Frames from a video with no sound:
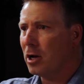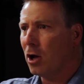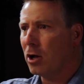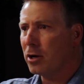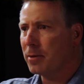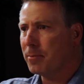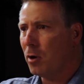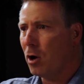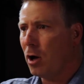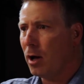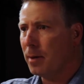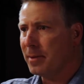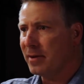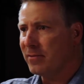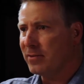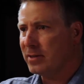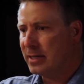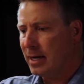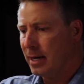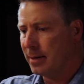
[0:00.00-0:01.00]
an odd pop
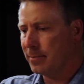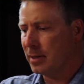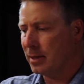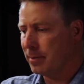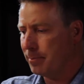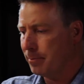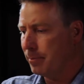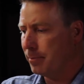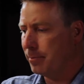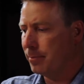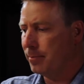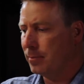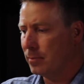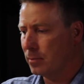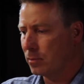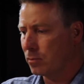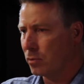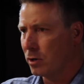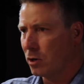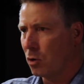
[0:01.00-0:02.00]
every time the
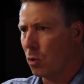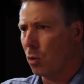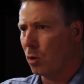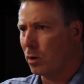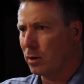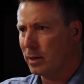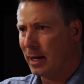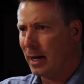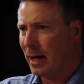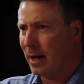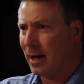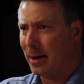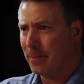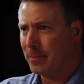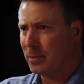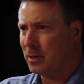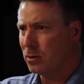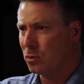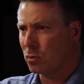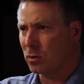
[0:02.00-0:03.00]
record
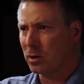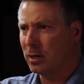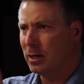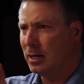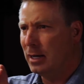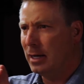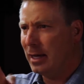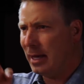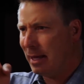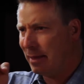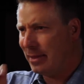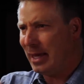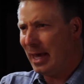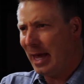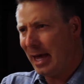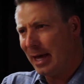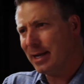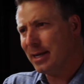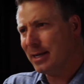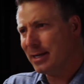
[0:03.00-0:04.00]
happened or the
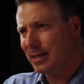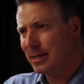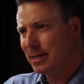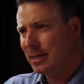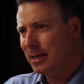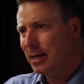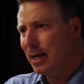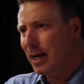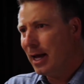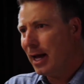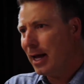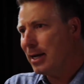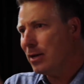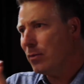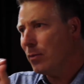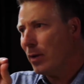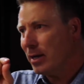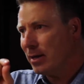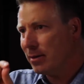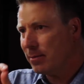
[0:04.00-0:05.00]
edit and he
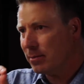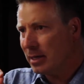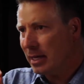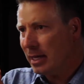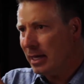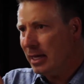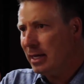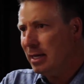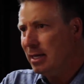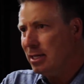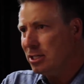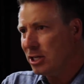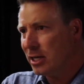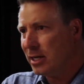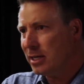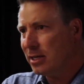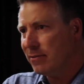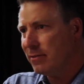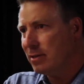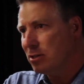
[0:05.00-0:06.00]
went each
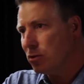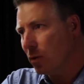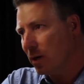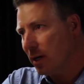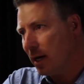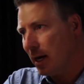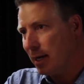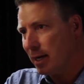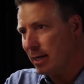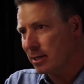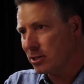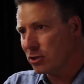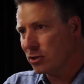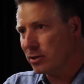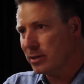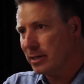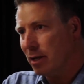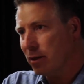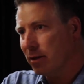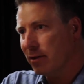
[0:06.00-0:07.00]
individual cut and
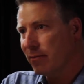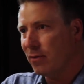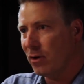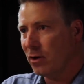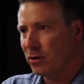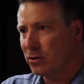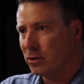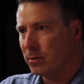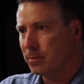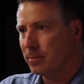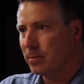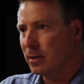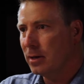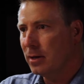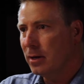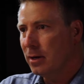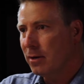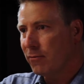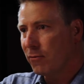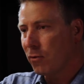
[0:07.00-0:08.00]
turned down the volume
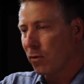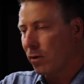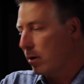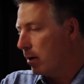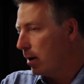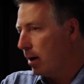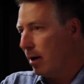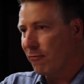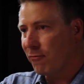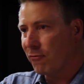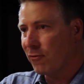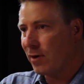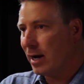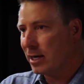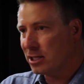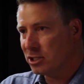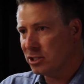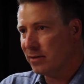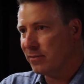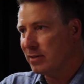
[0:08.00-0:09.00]
for a
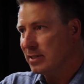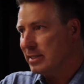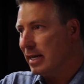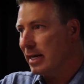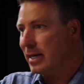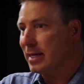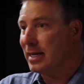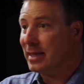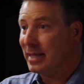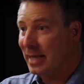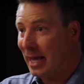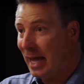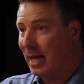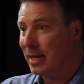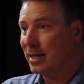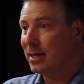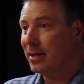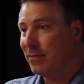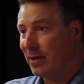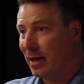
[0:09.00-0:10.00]
fraction of a second at the
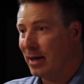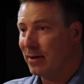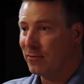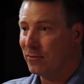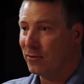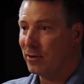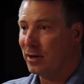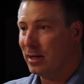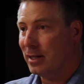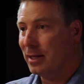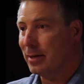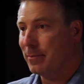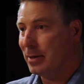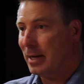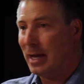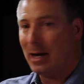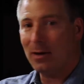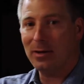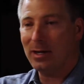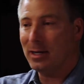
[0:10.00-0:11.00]
end of every clip.
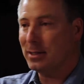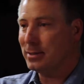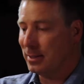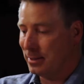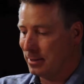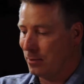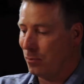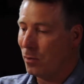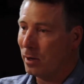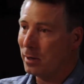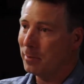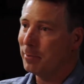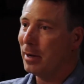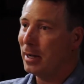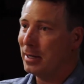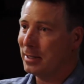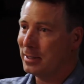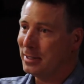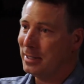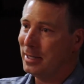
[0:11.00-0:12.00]
Nowadays, it's one
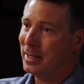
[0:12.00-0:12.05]
button